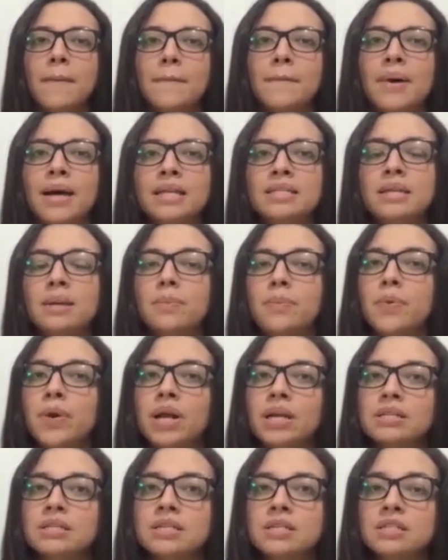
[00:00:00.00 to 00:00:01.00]
by the
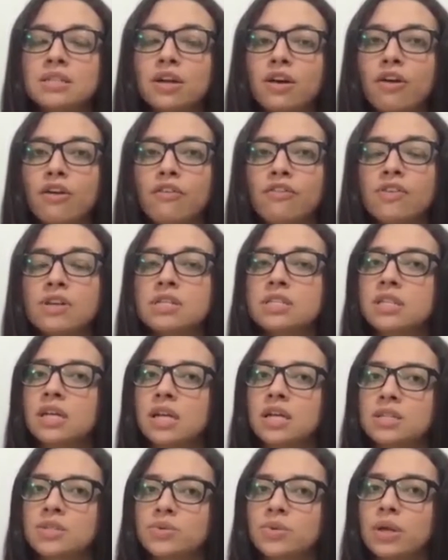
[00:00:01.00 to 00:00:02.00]
presence of a
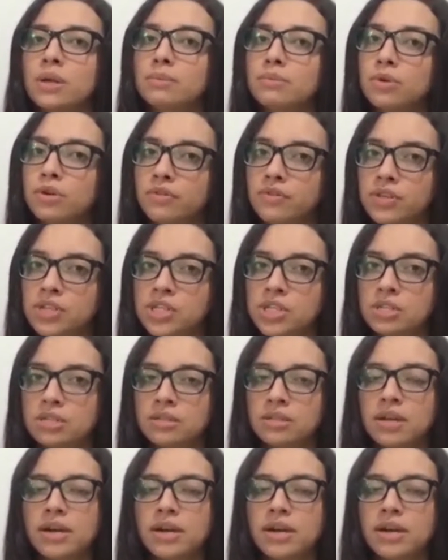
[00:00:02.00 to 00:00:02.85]
sensual movement,